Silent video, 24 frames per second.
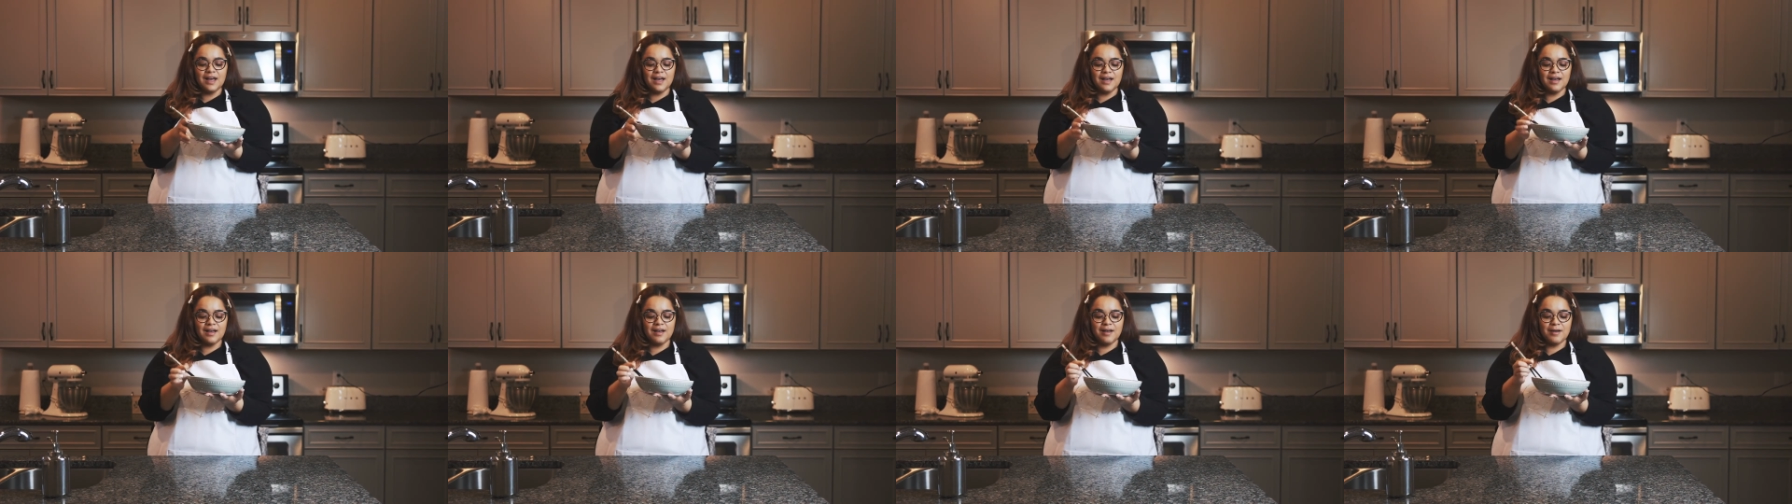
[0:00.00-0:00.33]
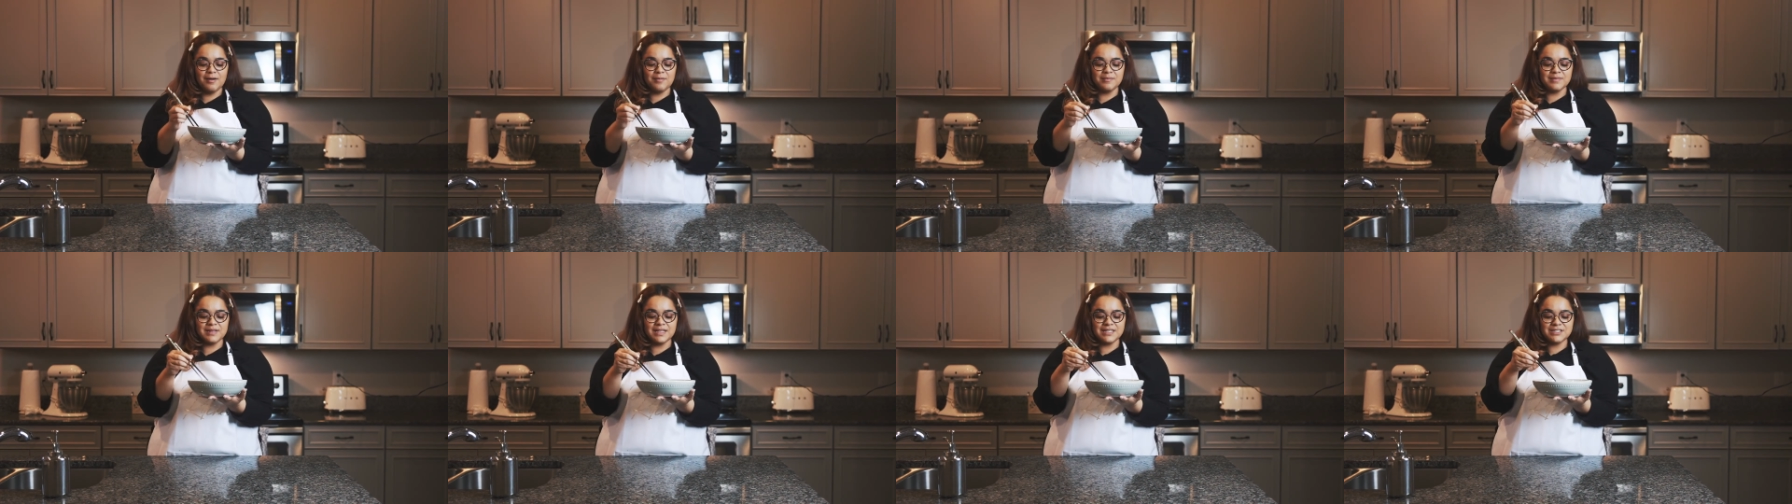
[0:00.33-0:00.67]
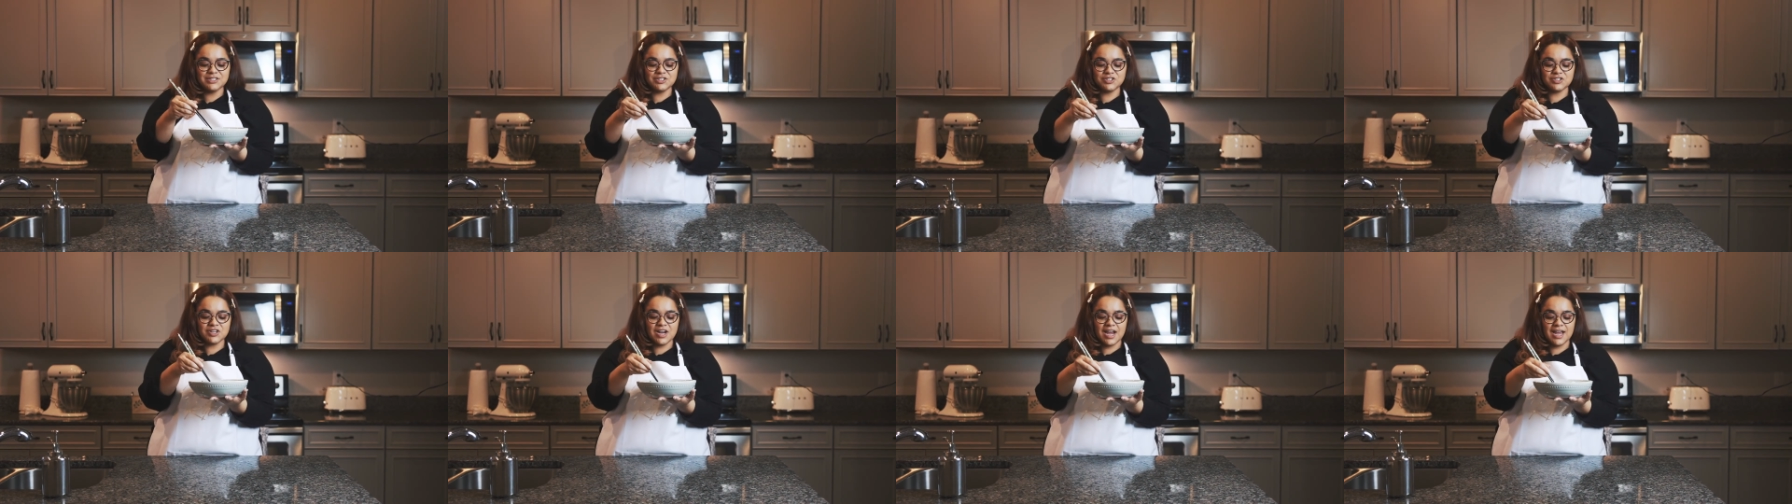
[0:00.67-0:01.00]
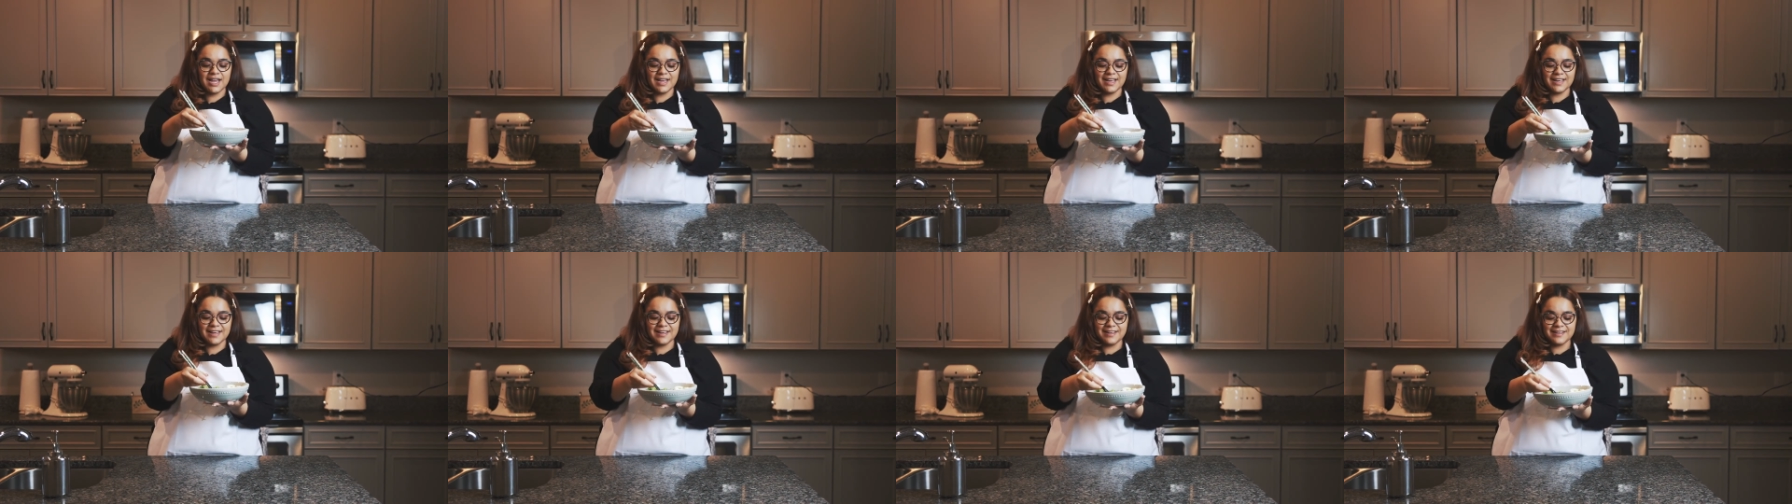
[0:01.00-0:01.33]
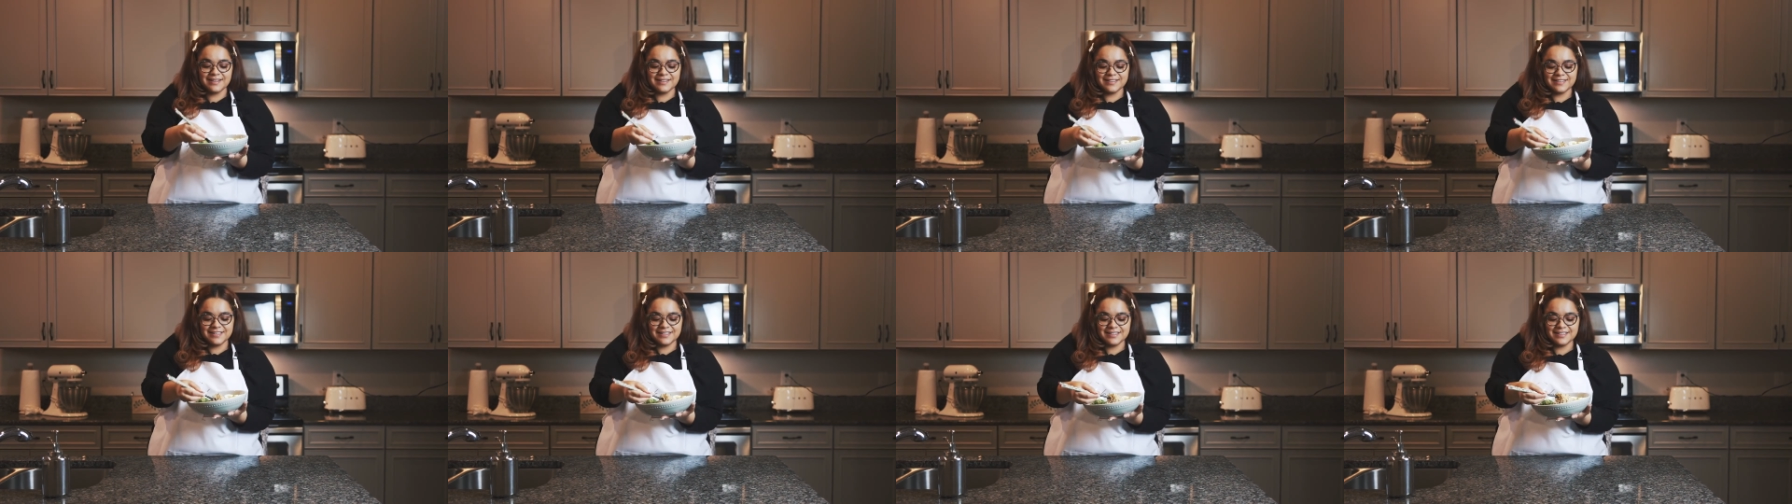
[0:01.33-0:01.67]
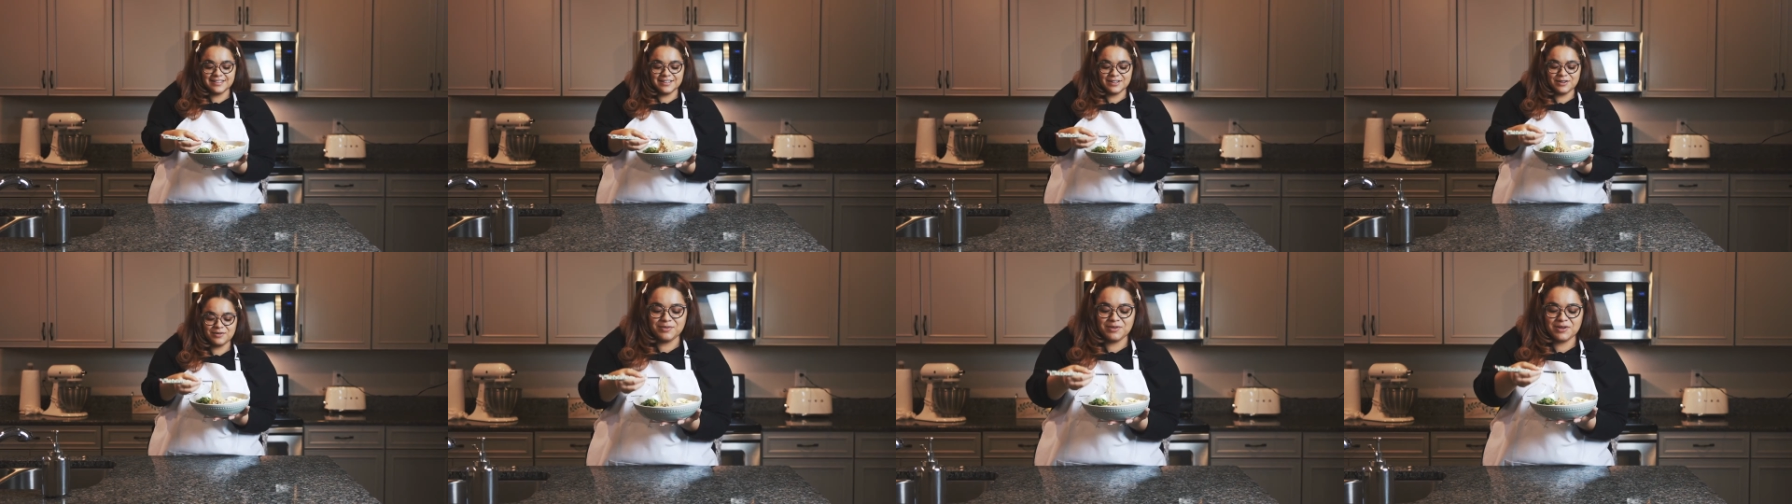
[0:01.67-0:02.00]
Let's try it.
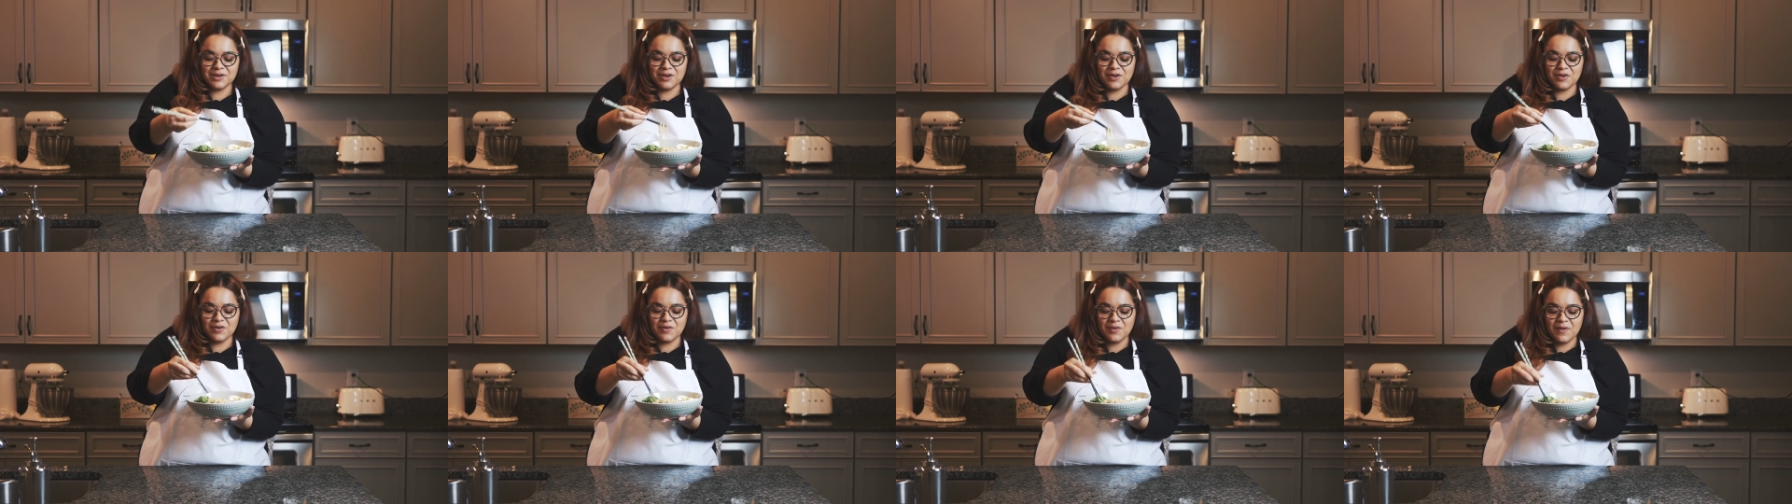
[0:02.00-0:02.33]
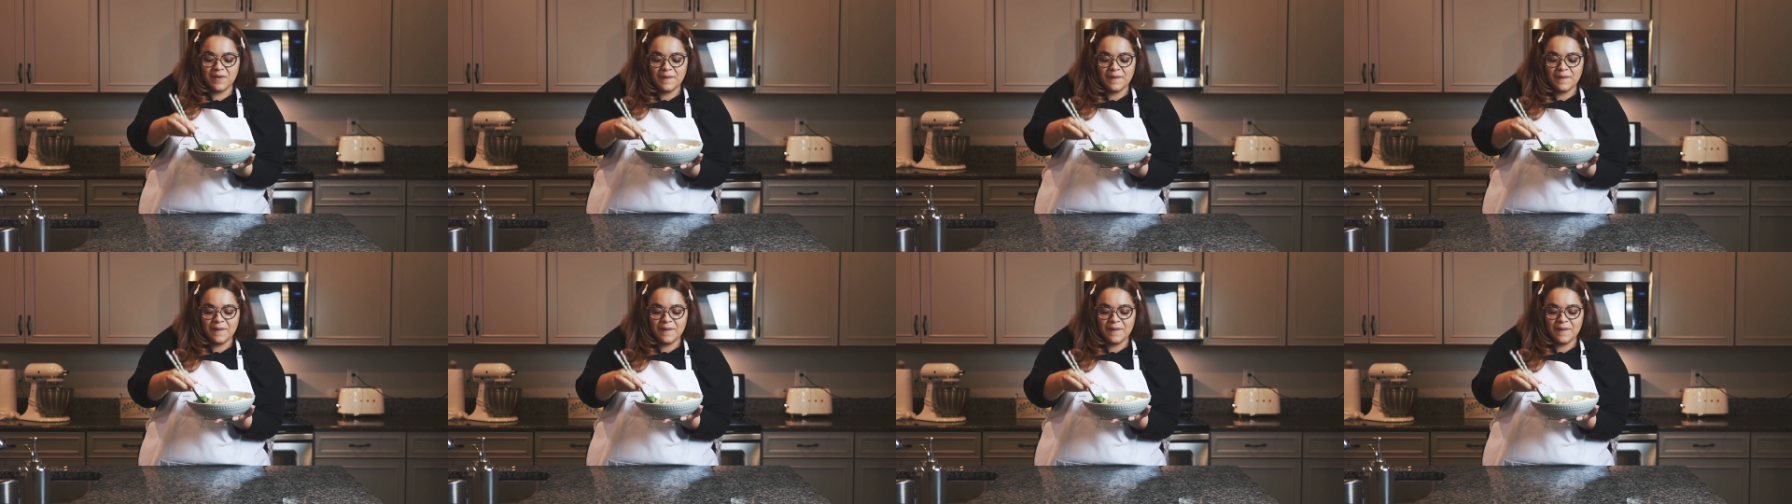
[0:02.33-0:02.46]
Here we go.